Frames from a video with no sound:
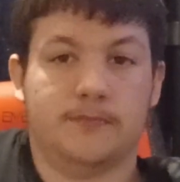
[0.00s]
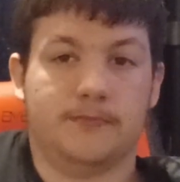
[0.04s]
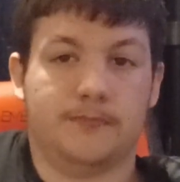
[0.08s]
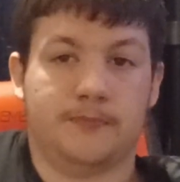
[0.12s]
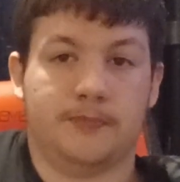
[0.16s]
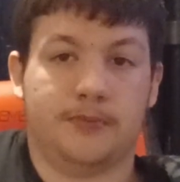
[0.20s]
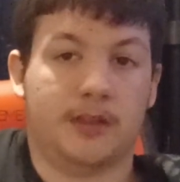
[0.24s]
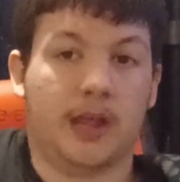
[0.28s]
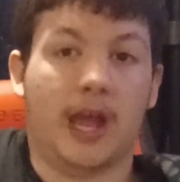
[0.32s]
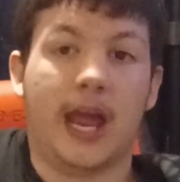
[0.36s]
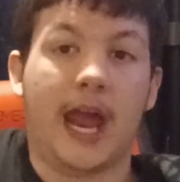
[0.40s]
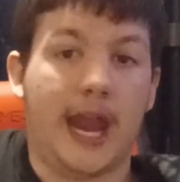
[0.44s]

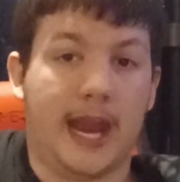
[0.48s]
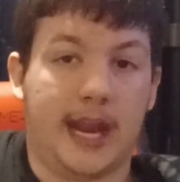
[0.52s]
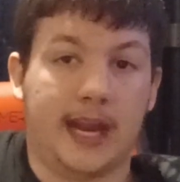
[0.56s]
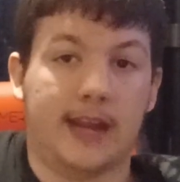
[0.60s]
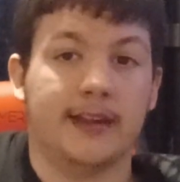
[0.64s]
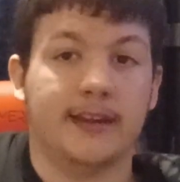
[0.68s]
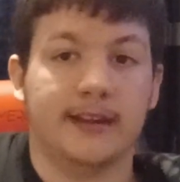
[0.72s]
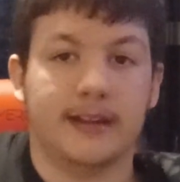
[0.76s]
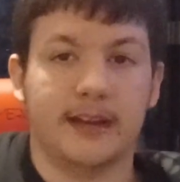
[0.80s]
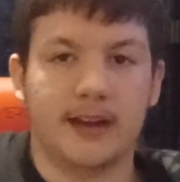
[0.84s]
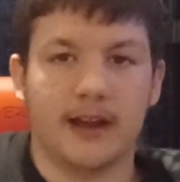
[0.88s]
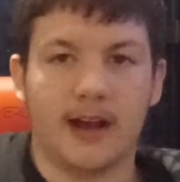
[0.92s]

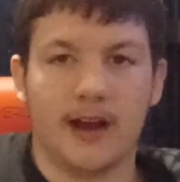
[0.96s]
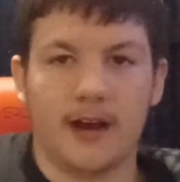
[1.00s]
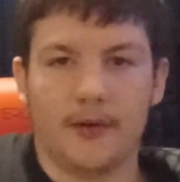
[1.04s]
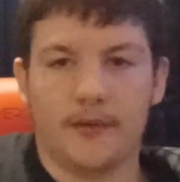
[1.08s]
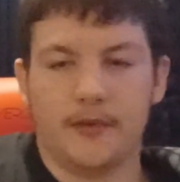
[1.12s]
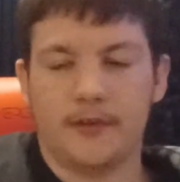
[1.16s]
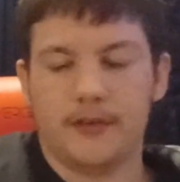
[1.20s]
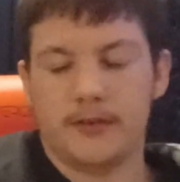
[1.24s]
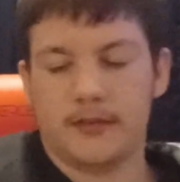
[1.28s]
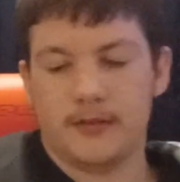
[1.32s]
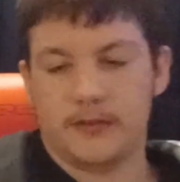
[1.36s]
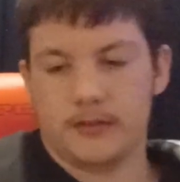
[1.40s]
play, you
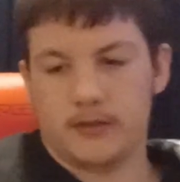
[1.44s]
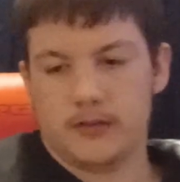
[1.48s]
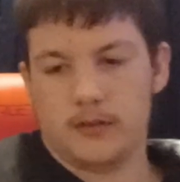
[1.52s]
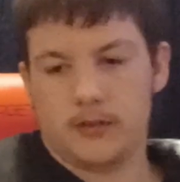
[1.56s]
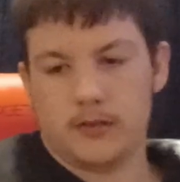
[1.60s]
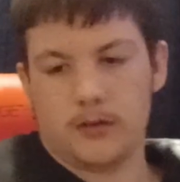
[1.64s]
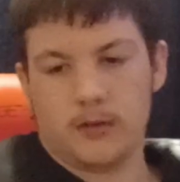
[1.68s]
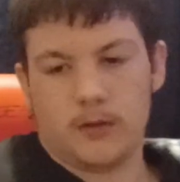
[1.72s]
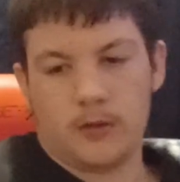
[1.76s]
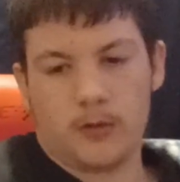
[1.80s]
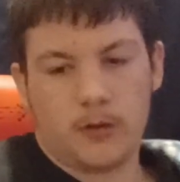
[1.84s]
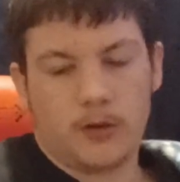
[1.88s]
know,
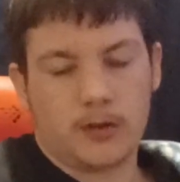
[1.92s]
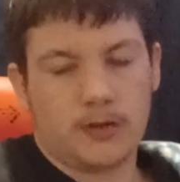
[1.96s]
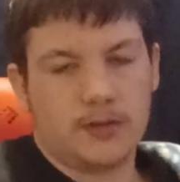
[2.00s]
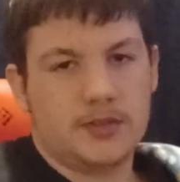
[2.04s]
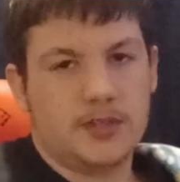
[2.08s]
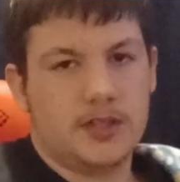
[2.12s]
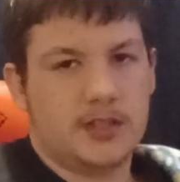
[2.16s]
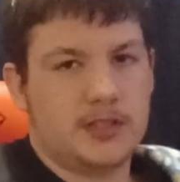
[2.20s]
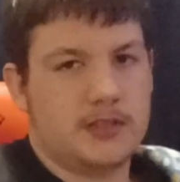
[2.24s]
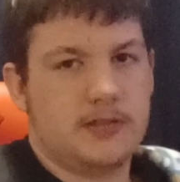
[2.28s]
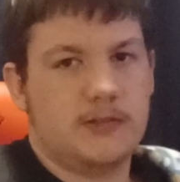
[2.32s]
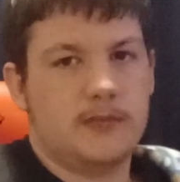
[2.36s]
or
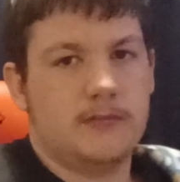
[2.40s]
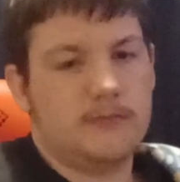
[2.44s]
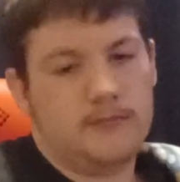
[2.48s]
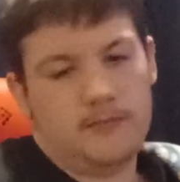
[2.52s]
just